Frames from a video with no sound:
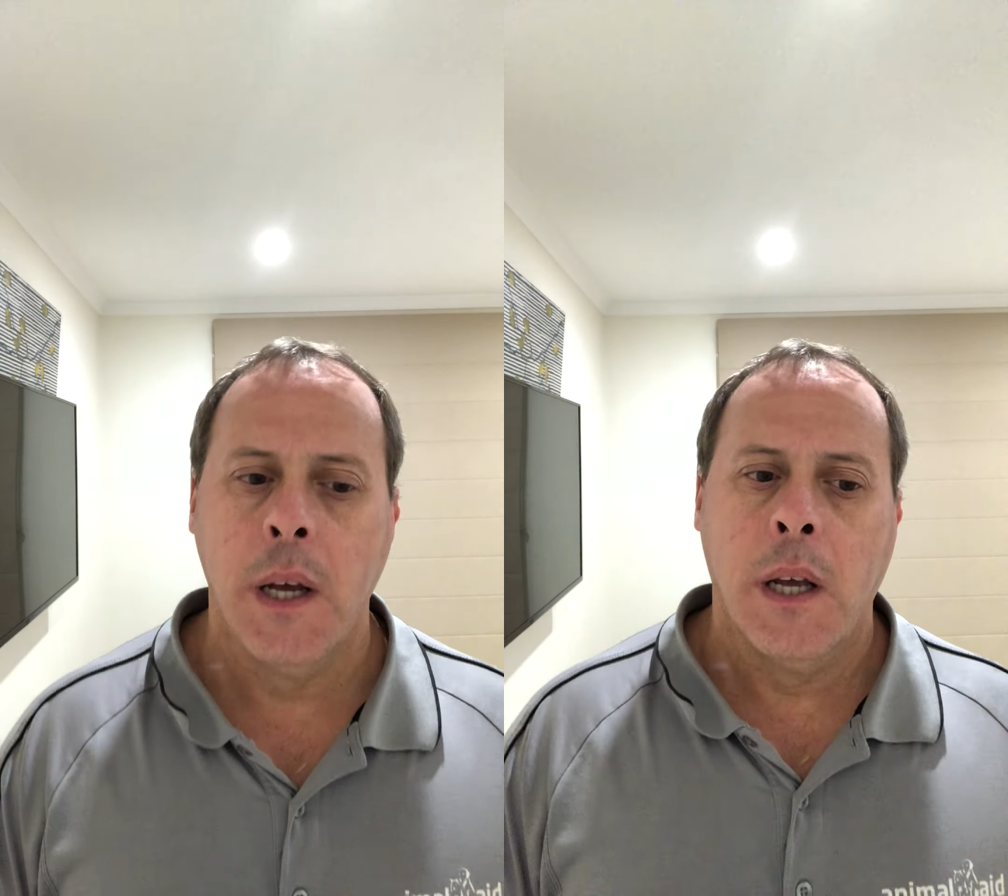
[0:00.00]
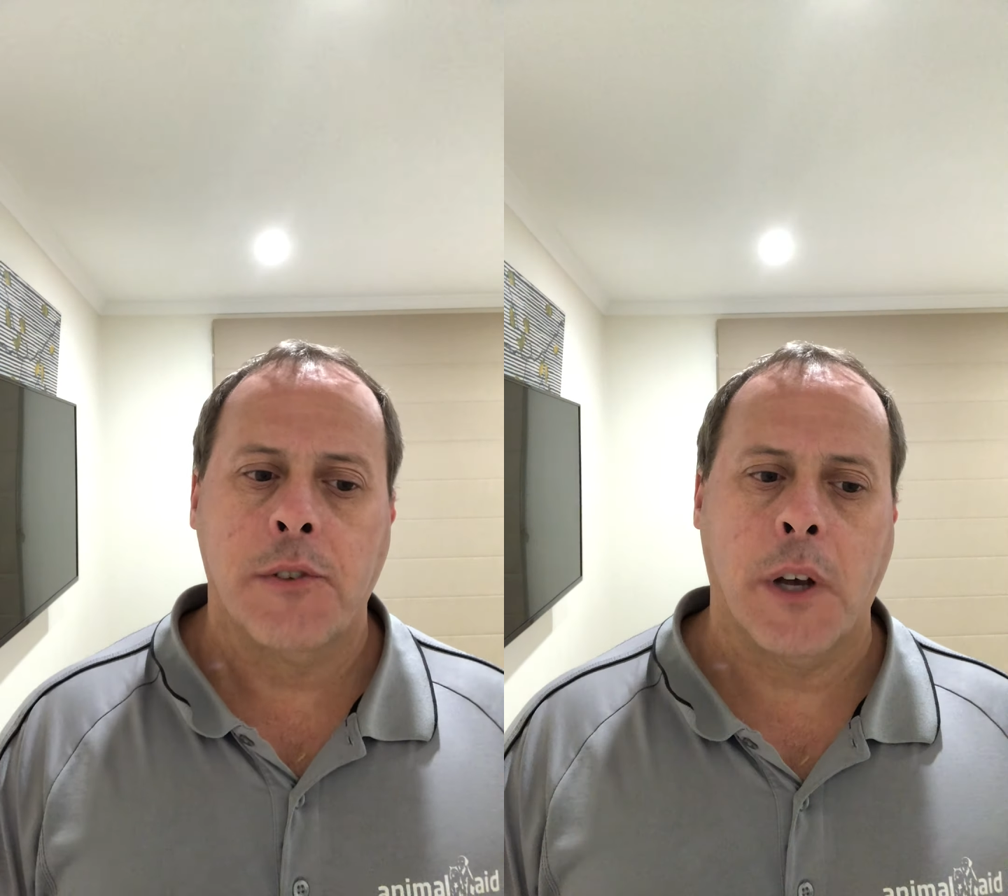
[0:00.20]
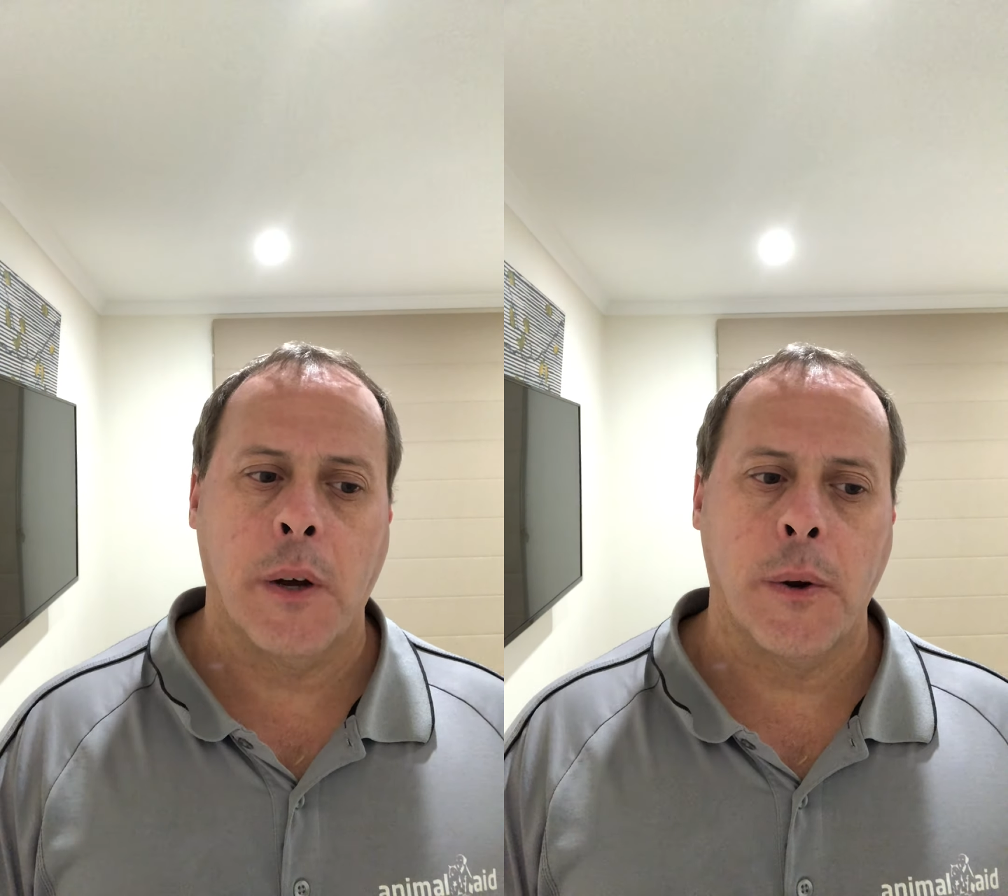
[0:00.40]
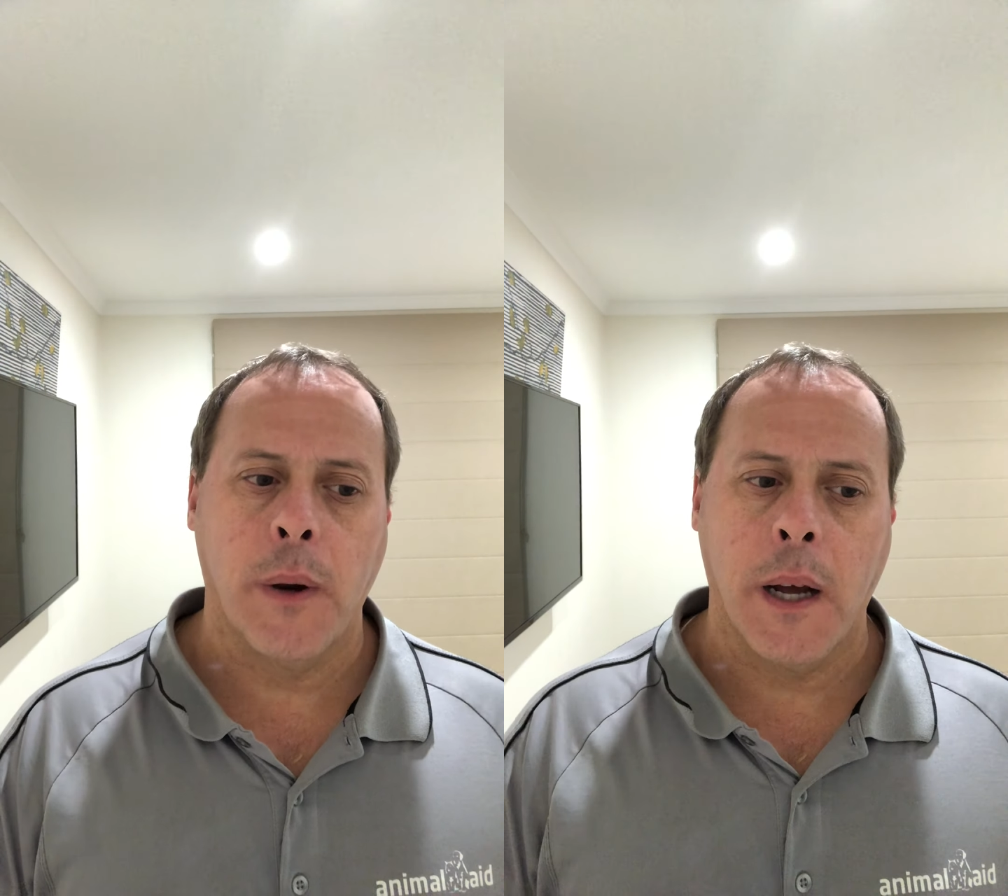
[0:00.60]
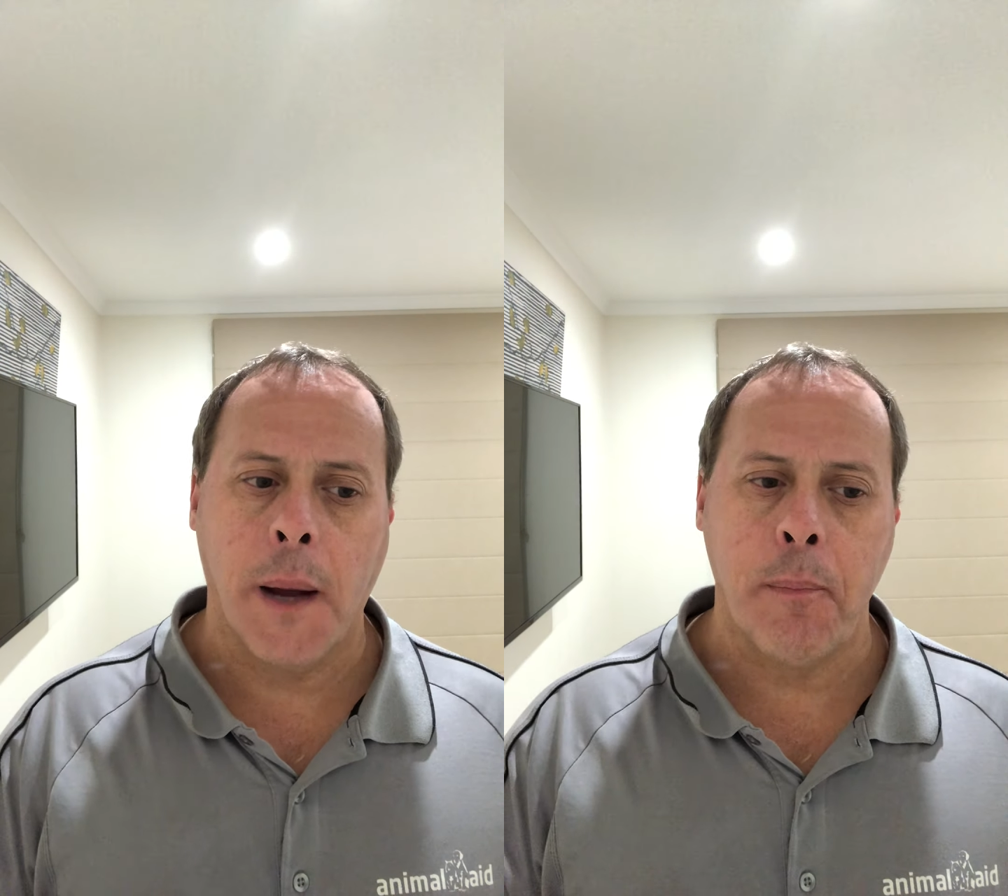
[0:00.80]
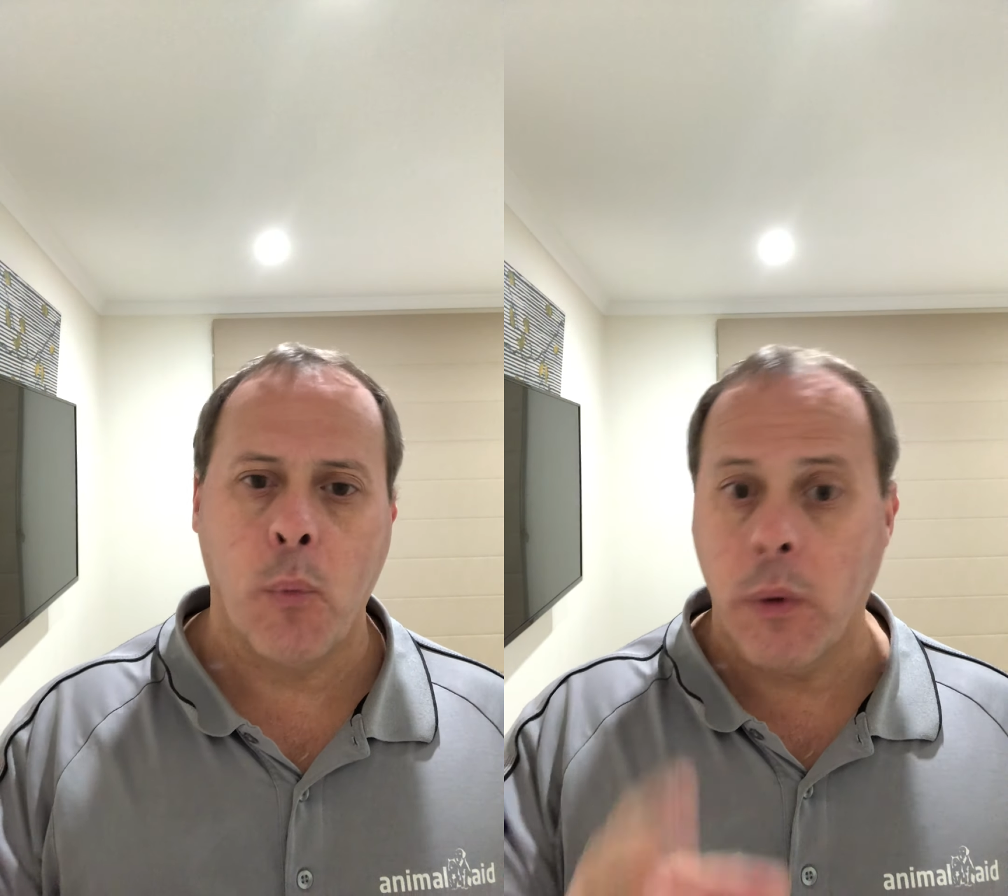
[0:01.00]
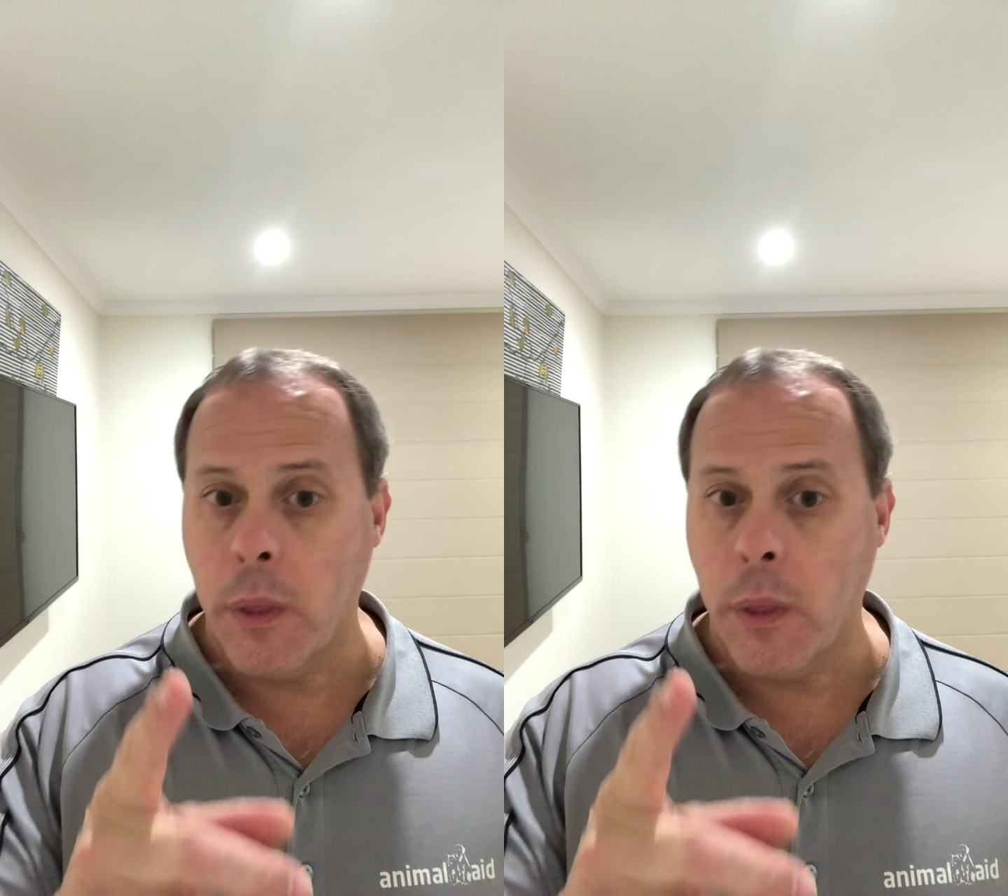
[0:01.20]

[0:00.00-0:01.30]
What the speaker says: So